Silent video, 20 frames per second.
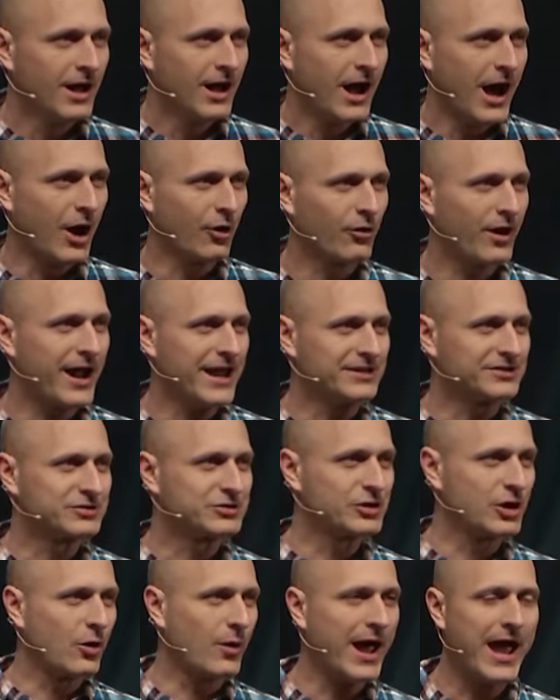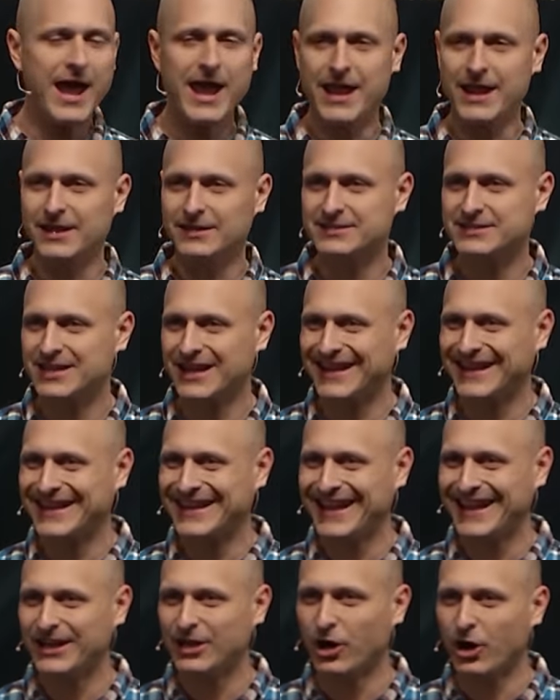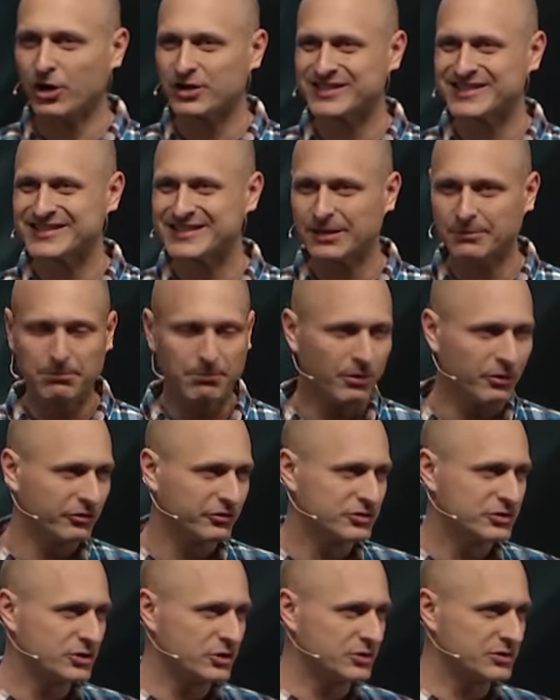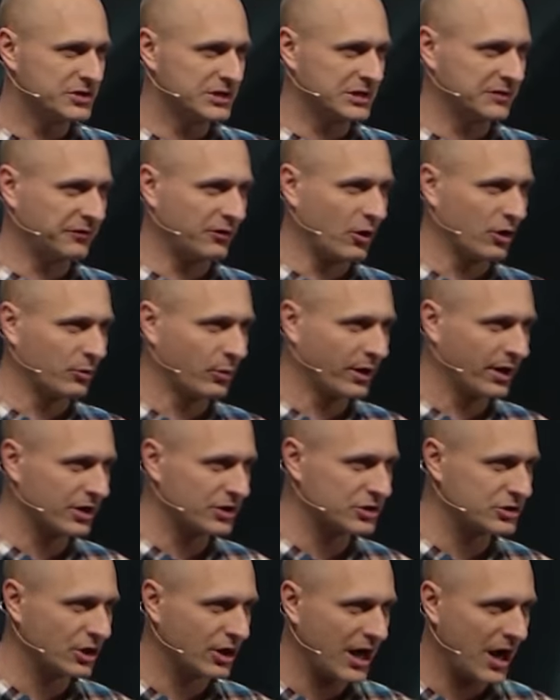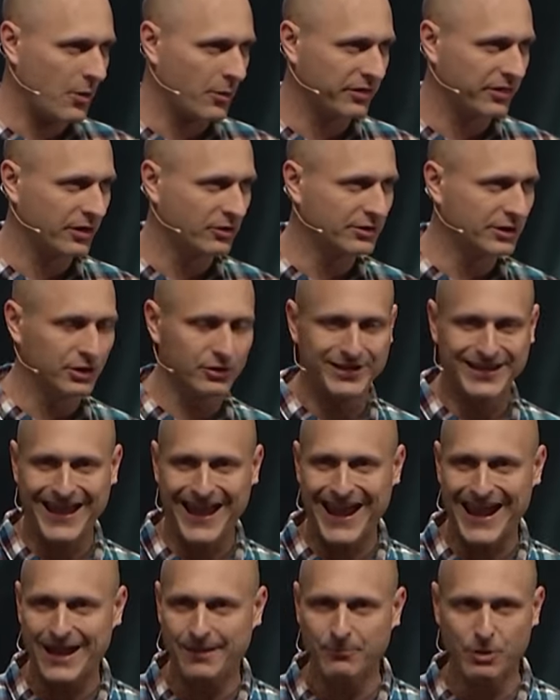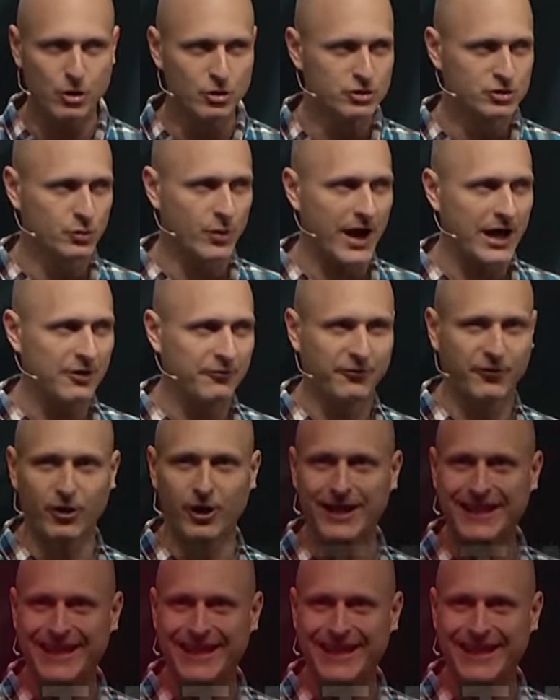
All right, so hey, to get our symbols juices flowing, we're going to start out with a little game. Who's ready for a